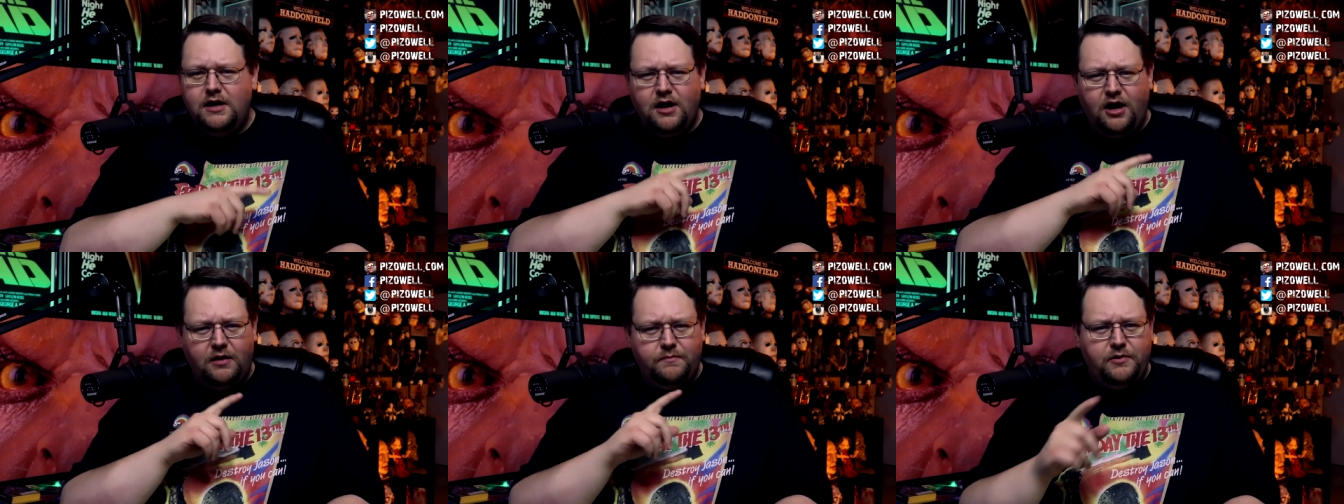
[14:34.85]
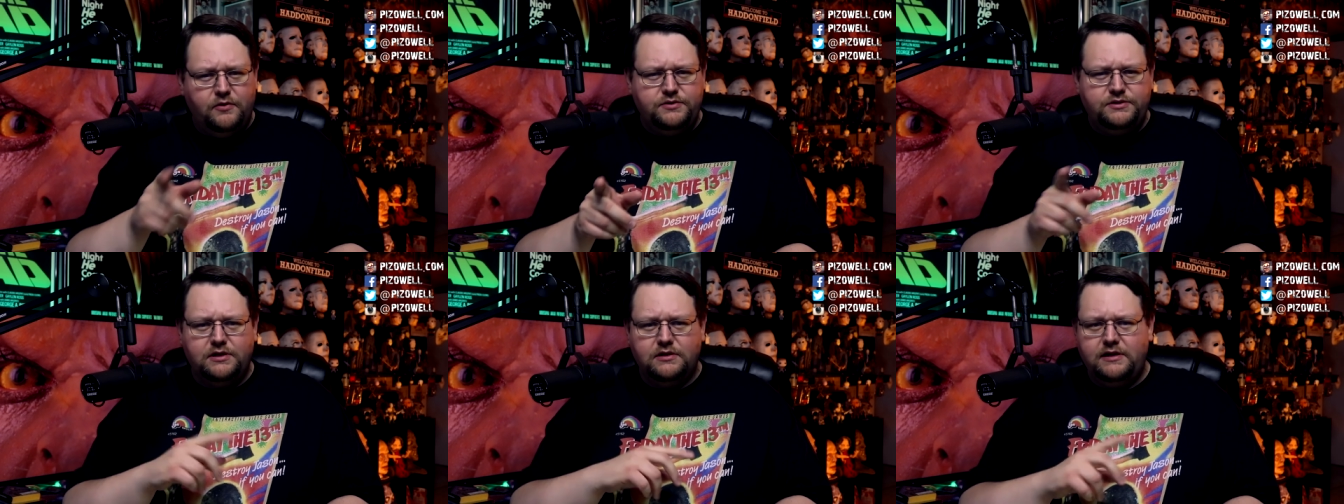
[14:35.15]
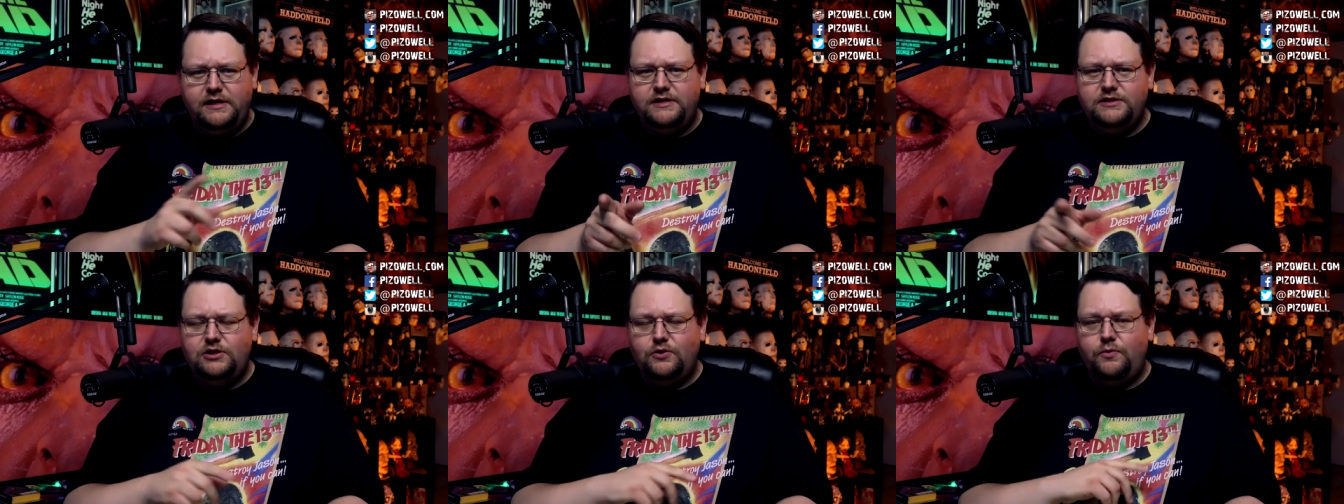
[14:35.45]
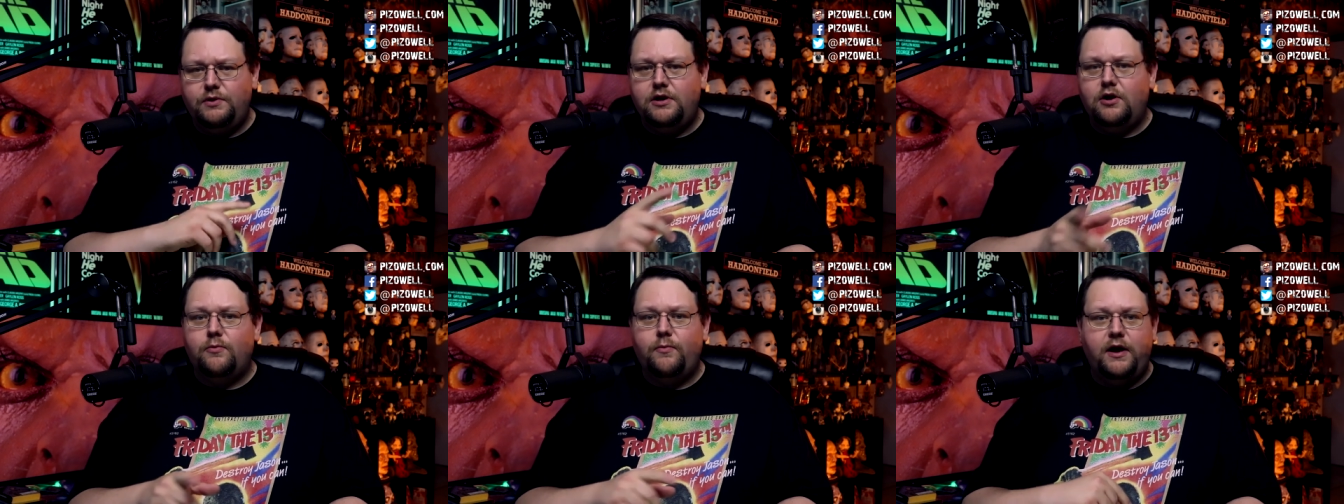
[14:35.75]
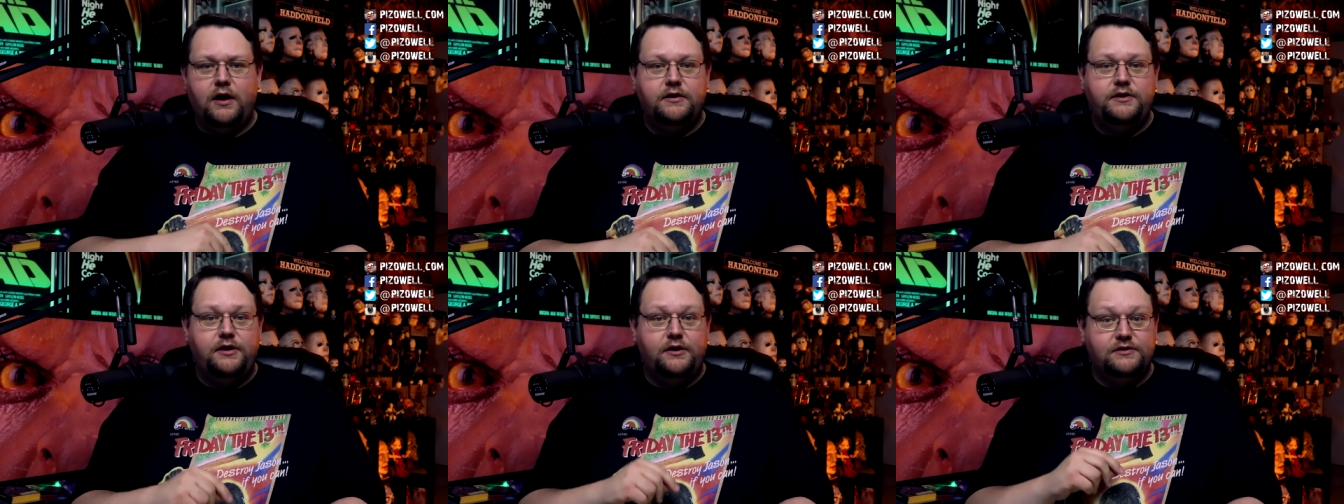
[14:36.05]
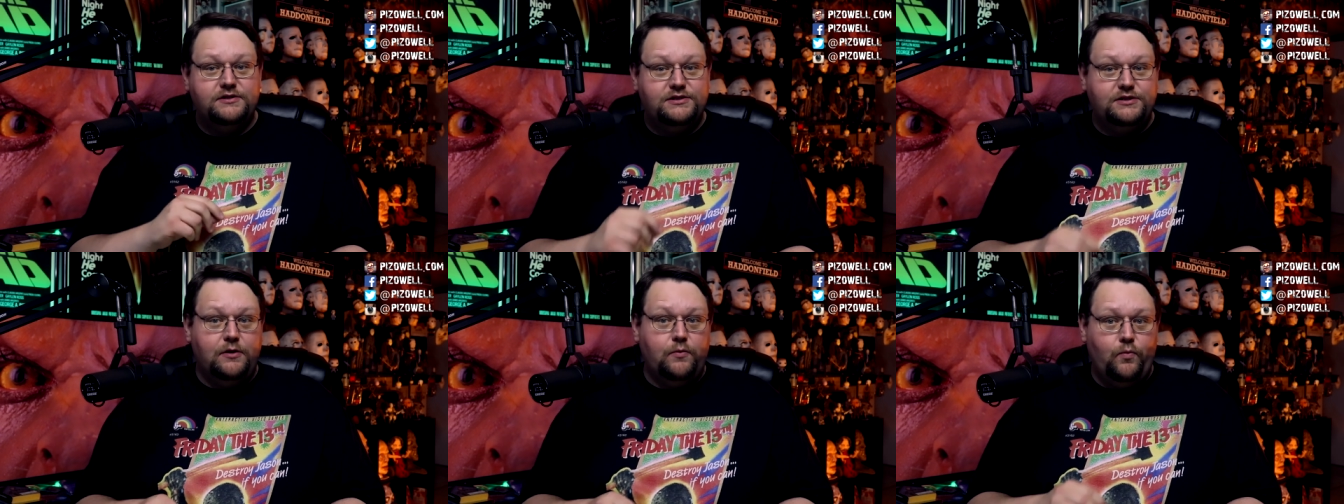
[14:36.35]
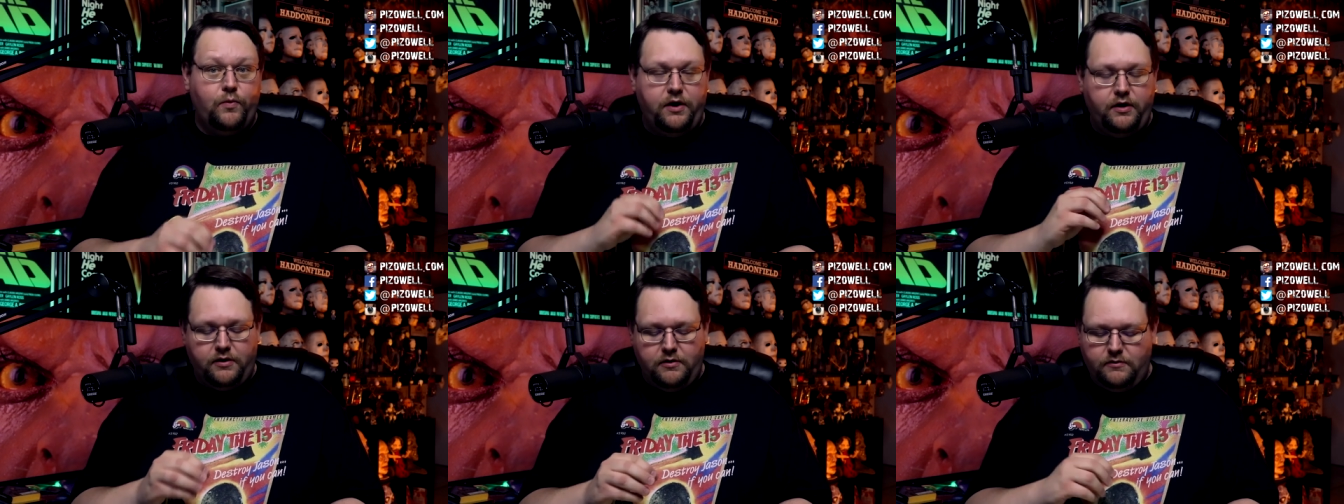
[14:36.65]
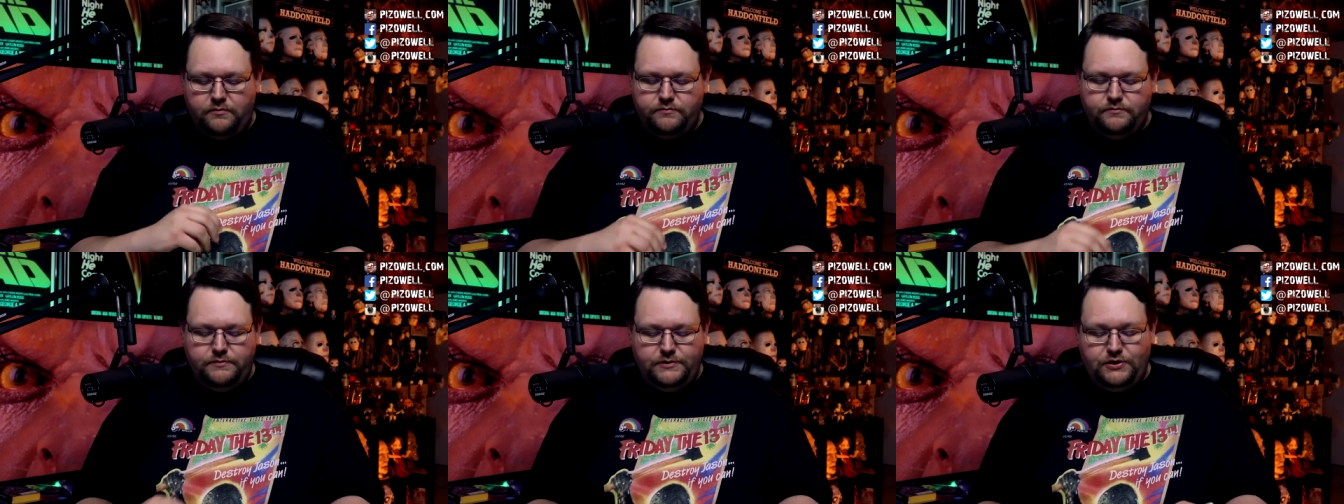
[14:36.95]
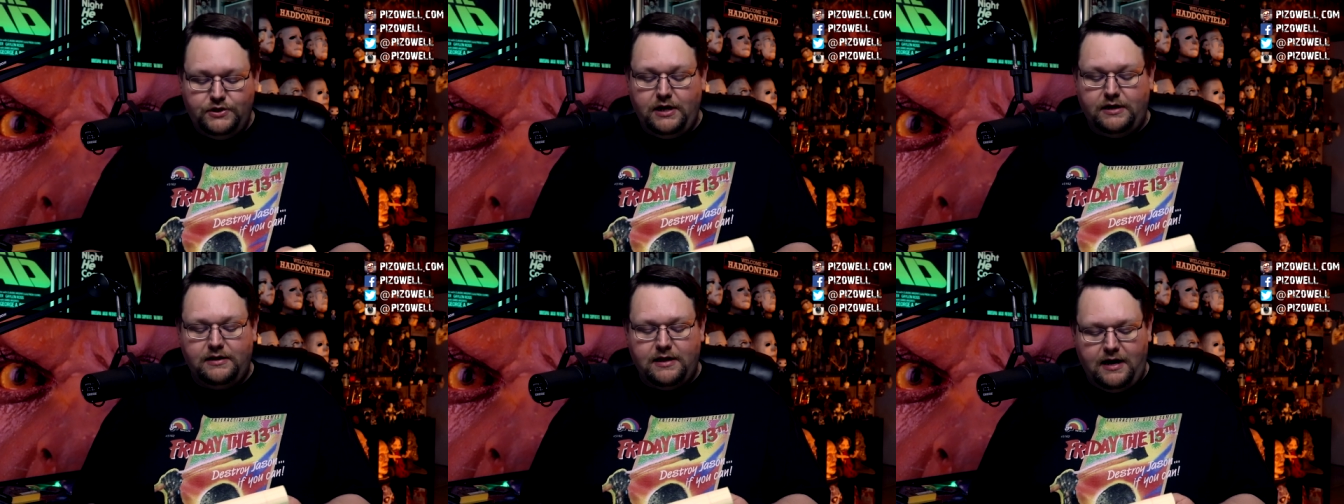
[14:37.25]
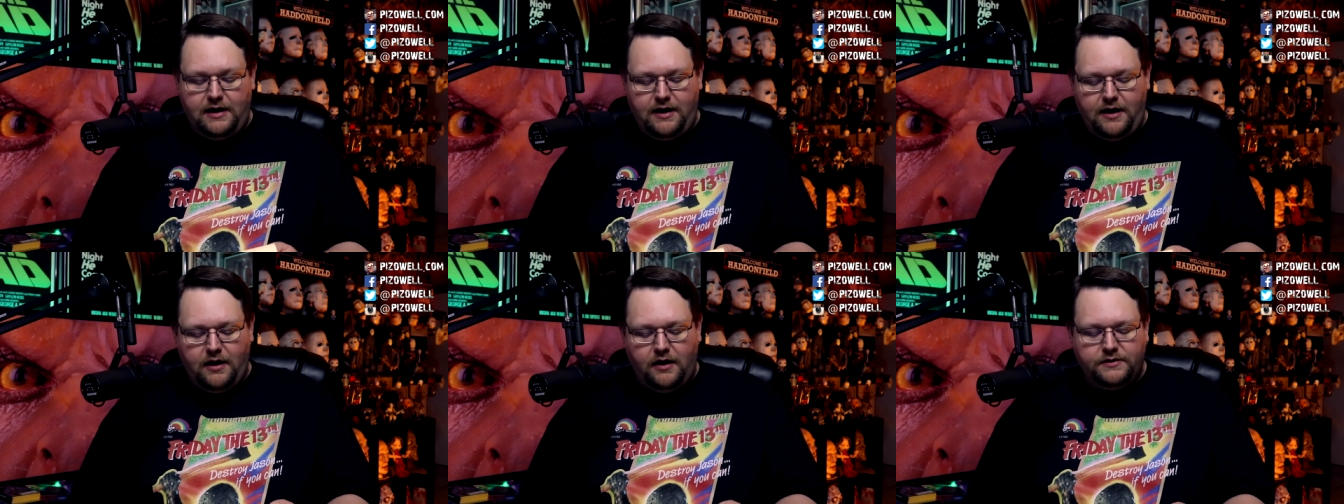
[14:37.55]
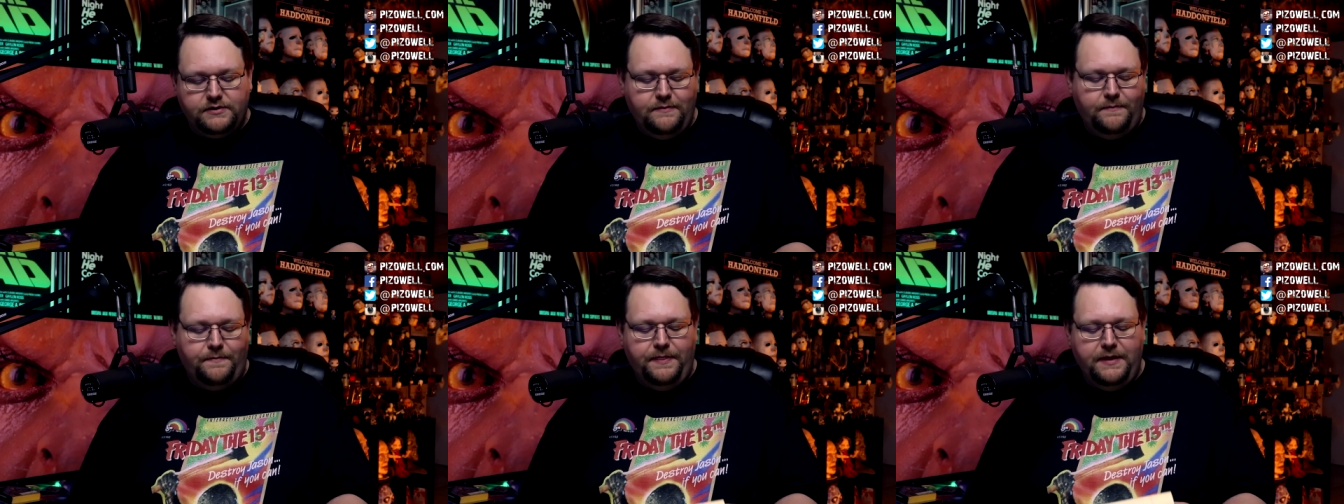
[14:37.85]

I'll post a link to it around here somewhere. Go check that out.